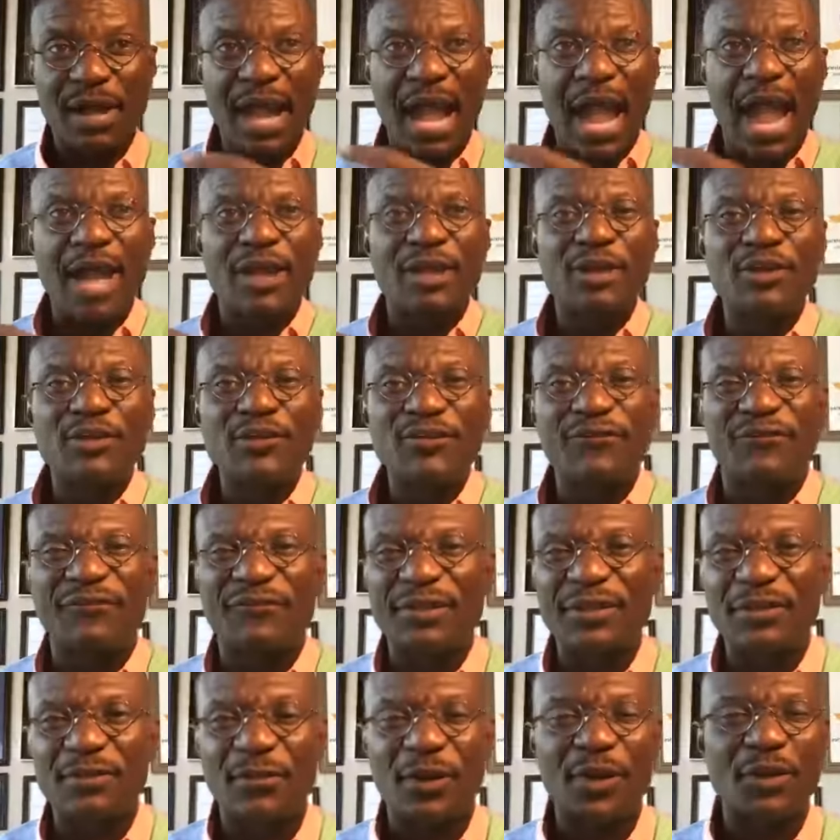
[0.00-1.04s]
how did you
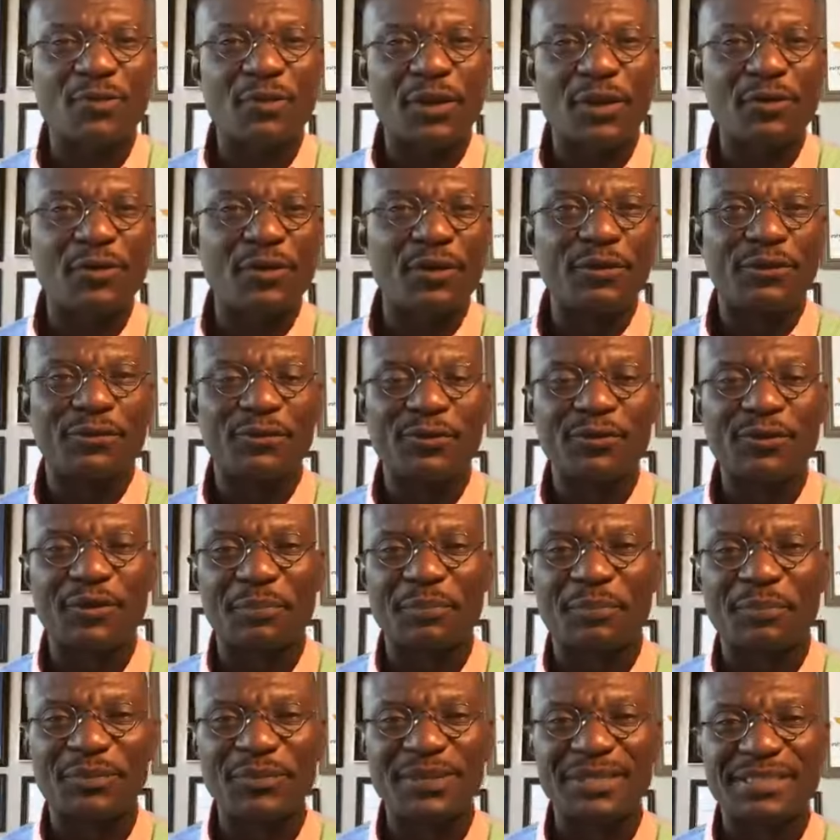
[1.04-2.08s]
feel when you were going through
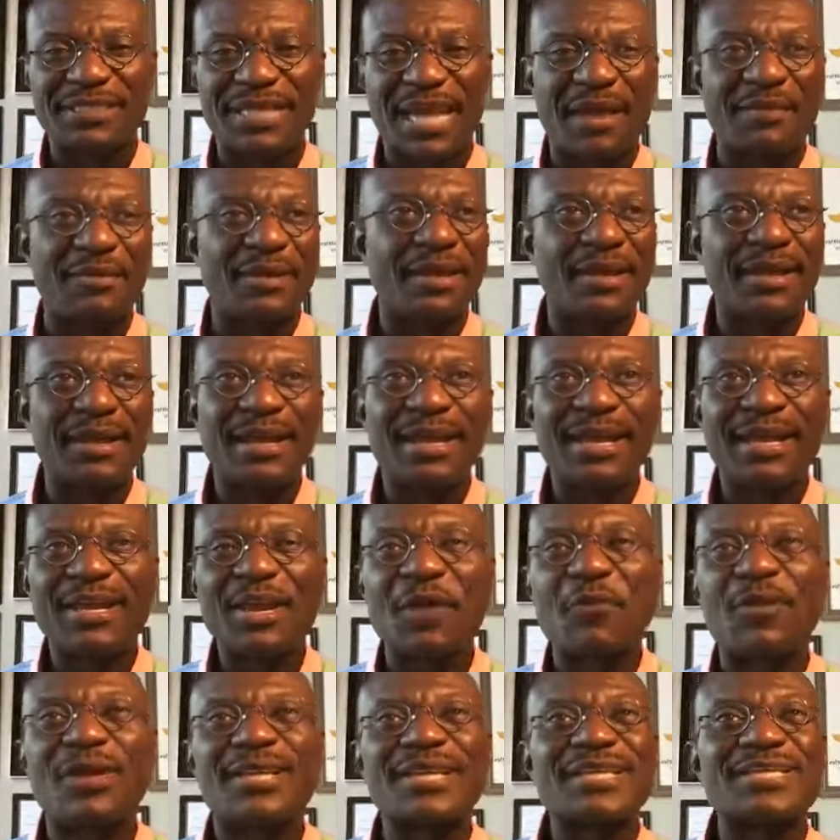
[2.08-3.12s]
your pruning time? And
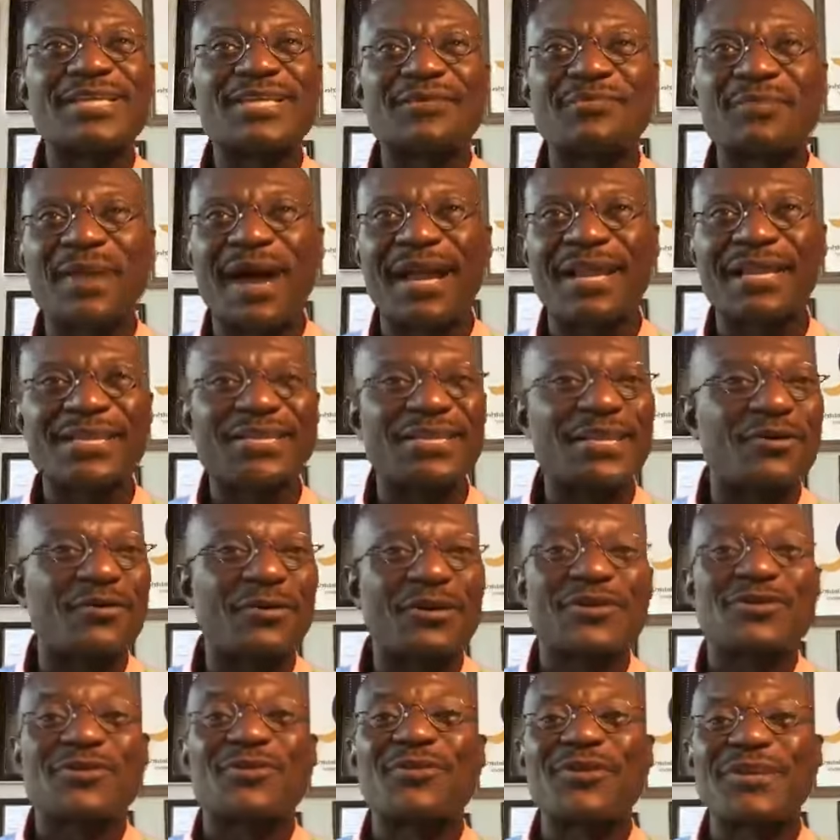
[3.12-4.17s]
they were just smiling, say it
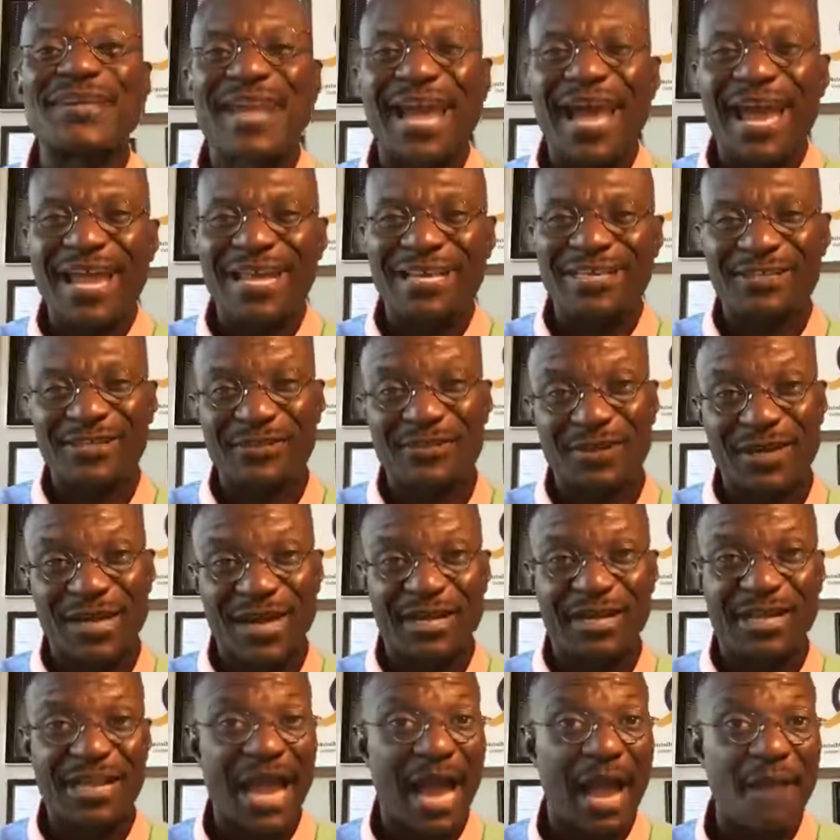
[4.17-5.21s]
was so nice. Look
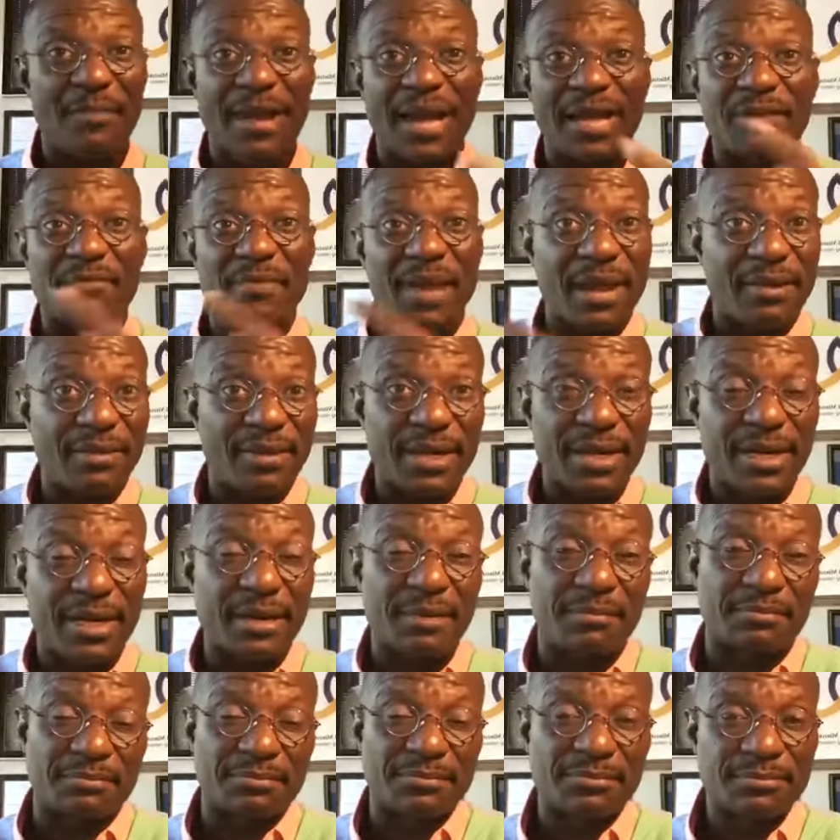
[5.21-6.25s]
at it, I'm admiring
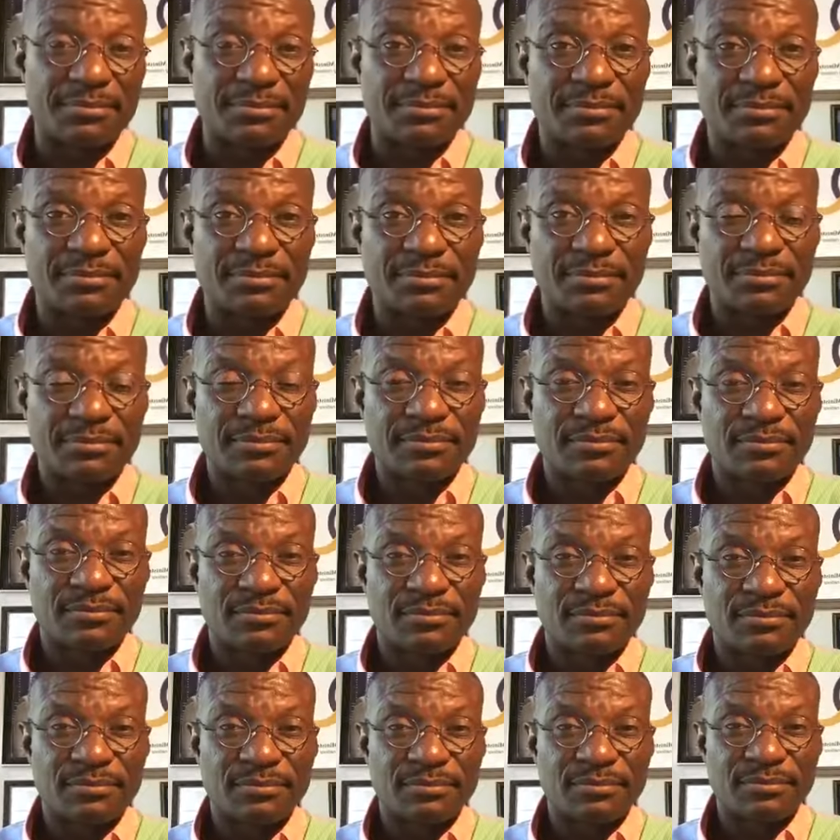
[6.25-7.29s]
them.
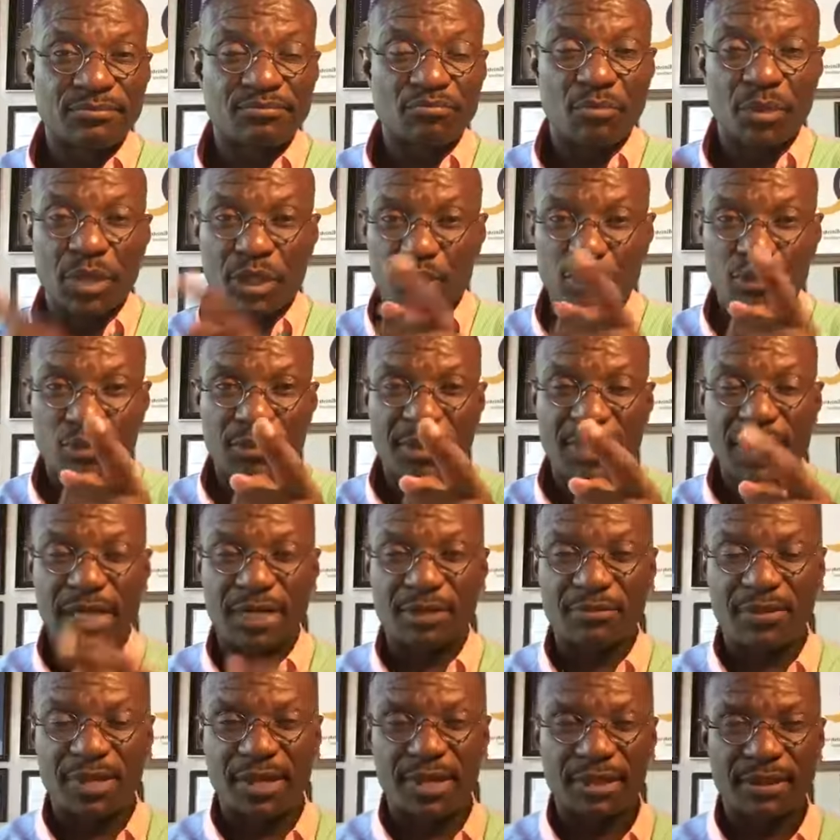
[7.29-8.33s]
May you be
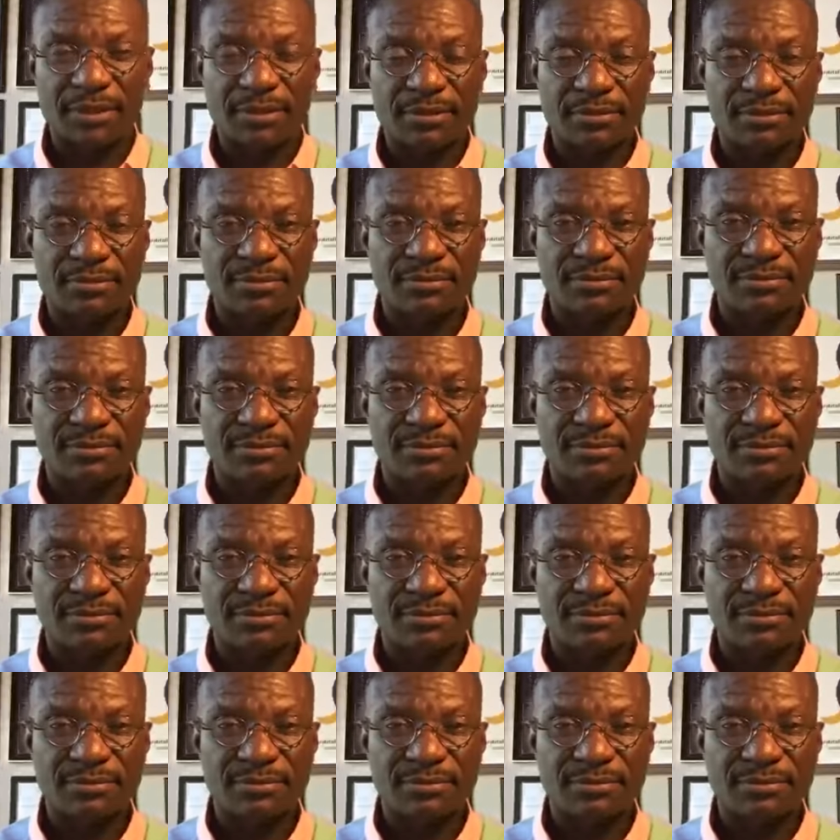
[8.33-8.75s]
admired.